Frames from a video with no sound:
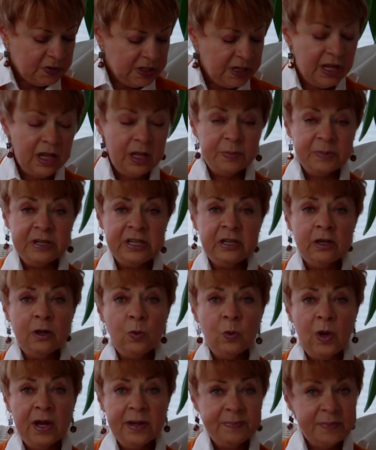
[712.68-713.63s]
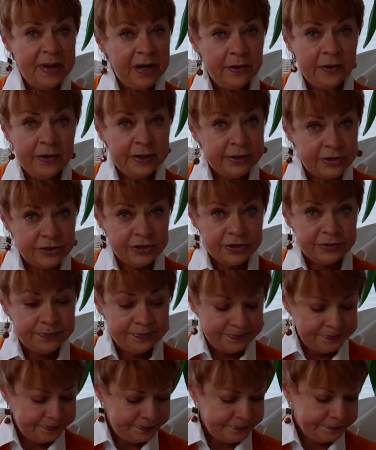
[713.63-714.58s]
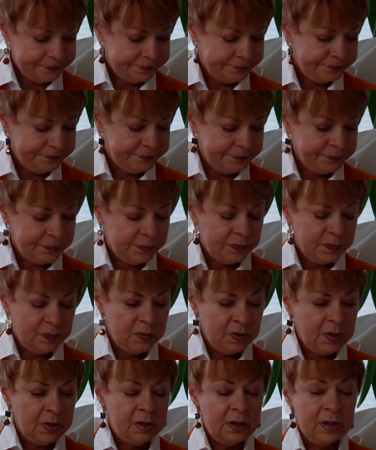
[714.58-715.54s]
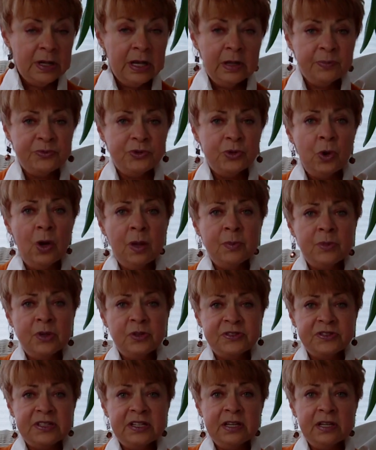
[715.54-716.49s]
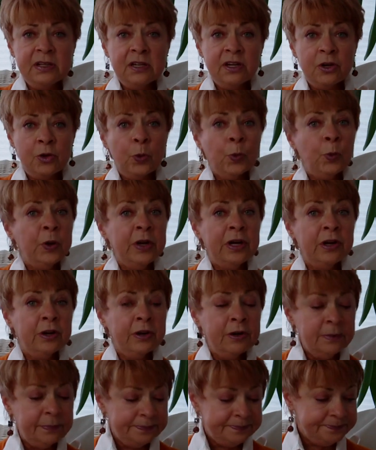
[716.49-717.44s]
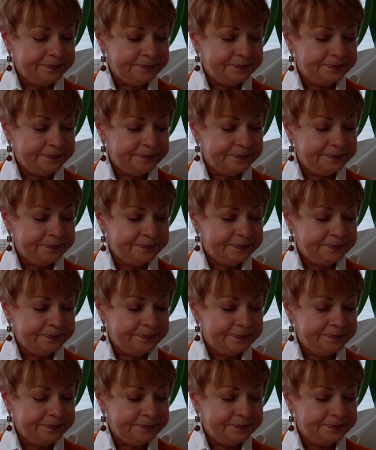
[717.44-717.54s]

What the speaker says: helped kill one marriage, helped to almost kill a career,